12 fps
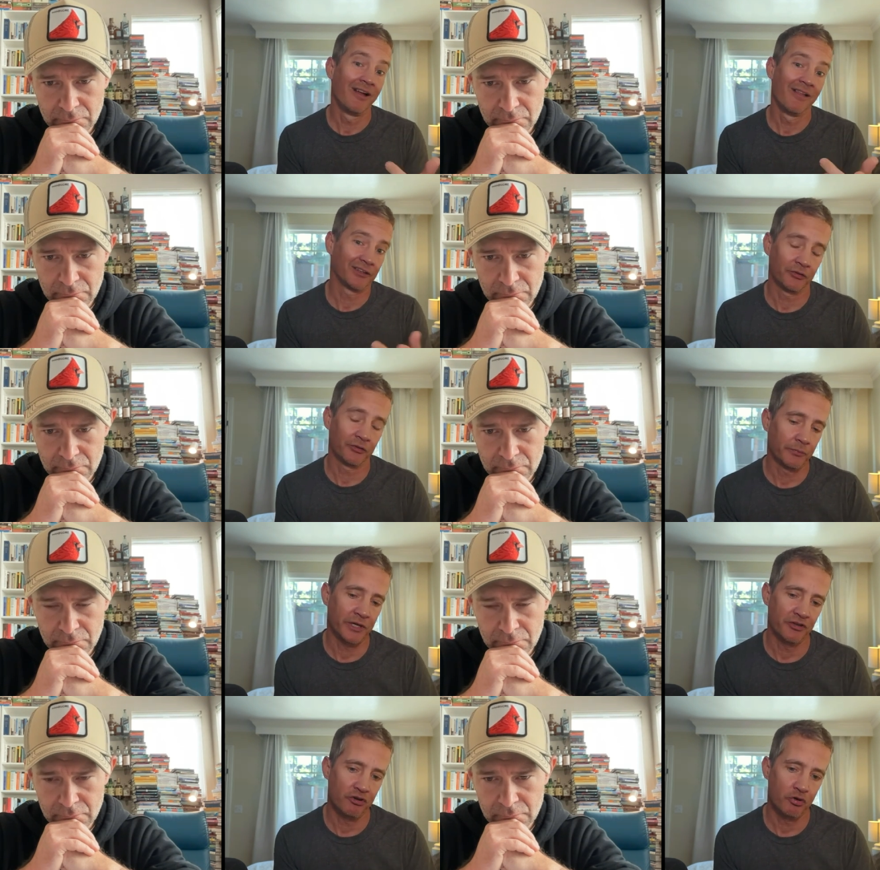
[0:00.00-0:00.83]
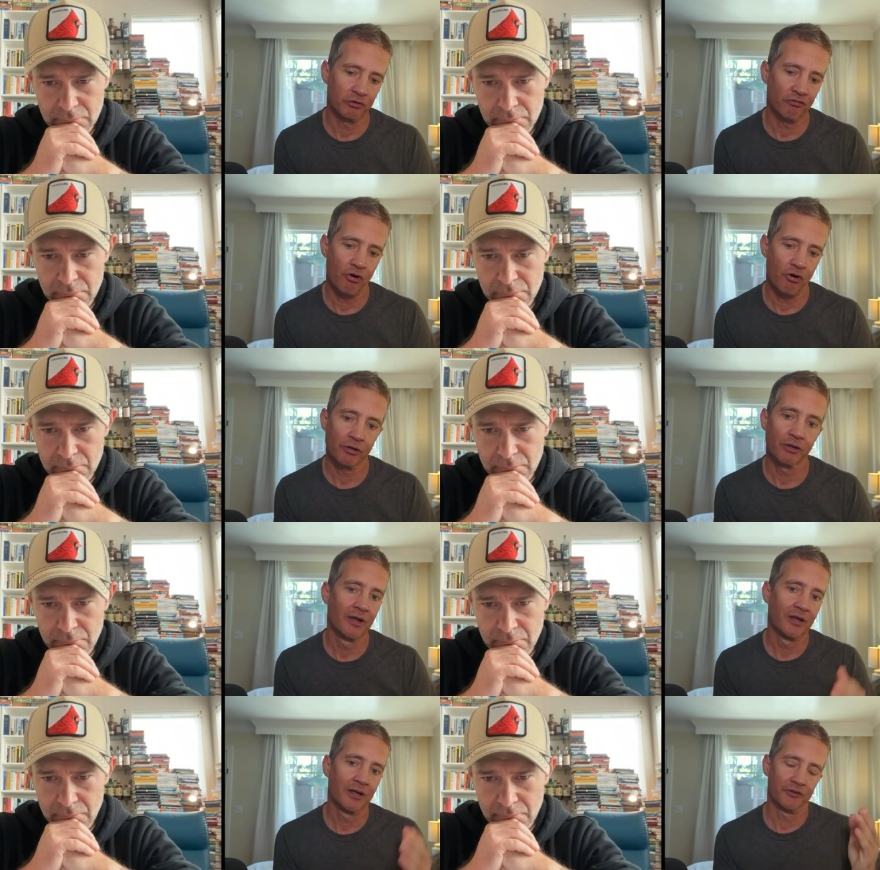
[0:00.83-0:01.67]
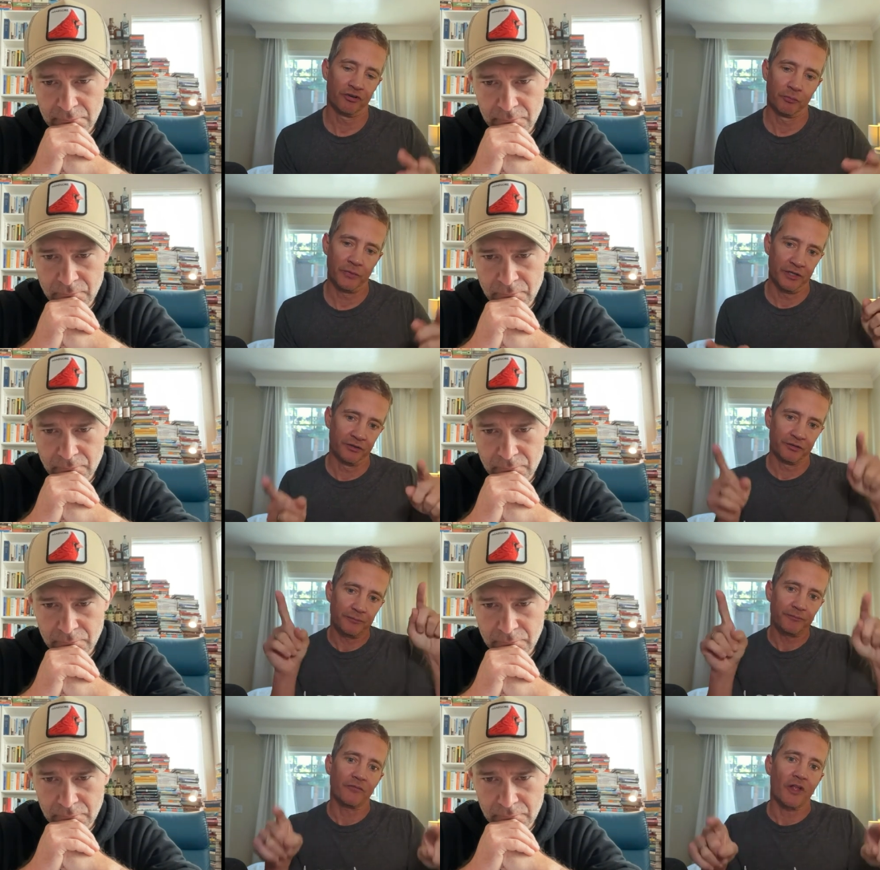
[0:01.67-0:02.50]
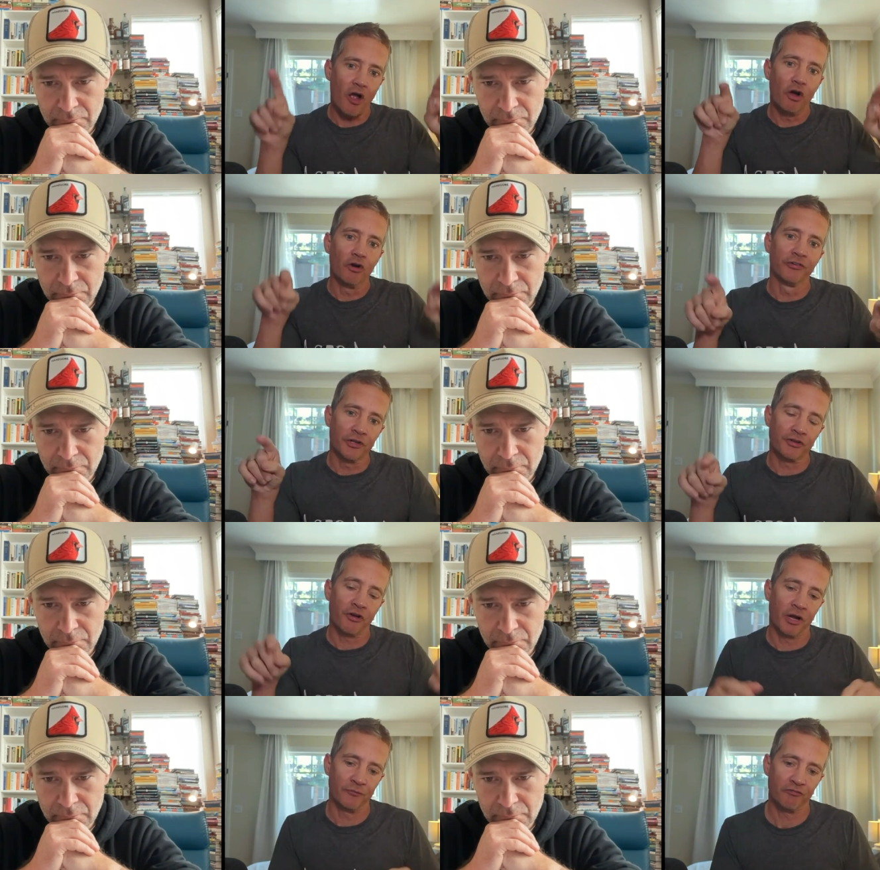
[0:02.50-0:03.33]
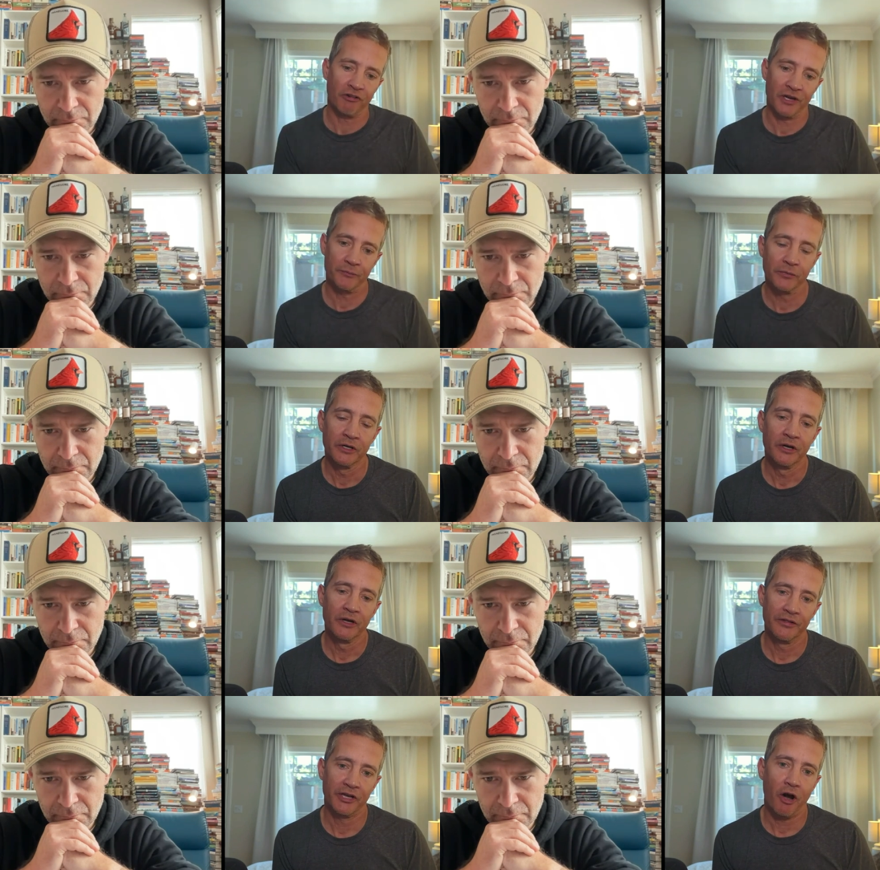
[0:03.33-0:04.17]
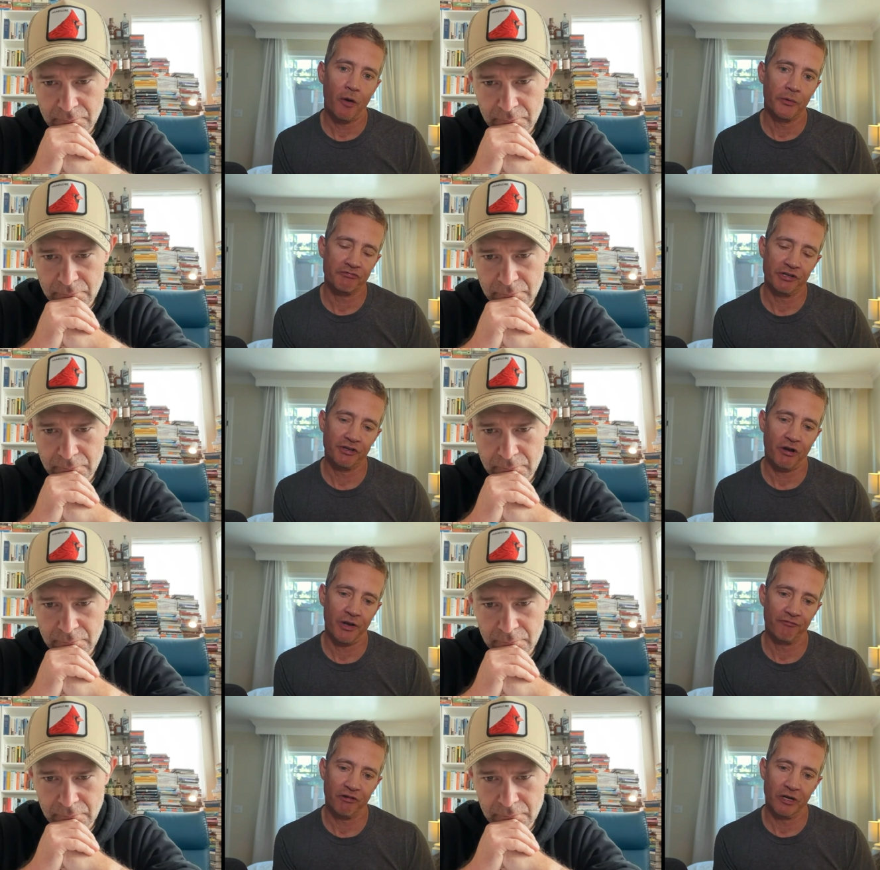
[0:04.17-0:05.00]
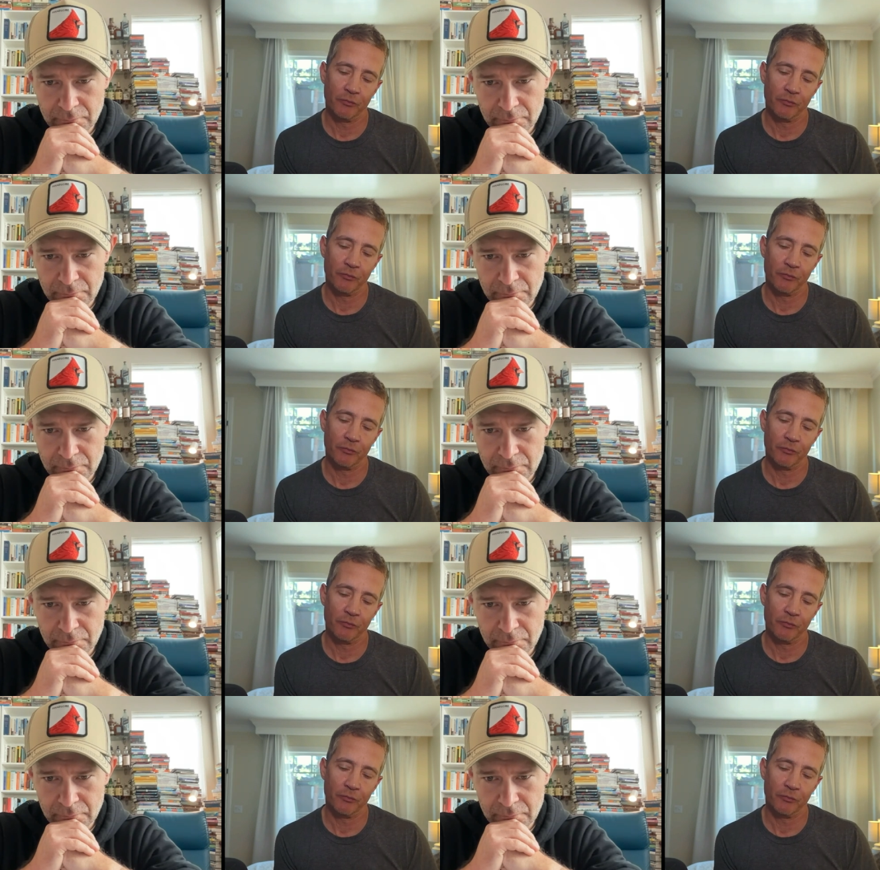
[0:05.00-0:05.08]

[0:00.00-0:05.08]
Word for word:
Speaker 1: That doesn't mean you were wrong. It just means over the time frame, the arbitrary time frame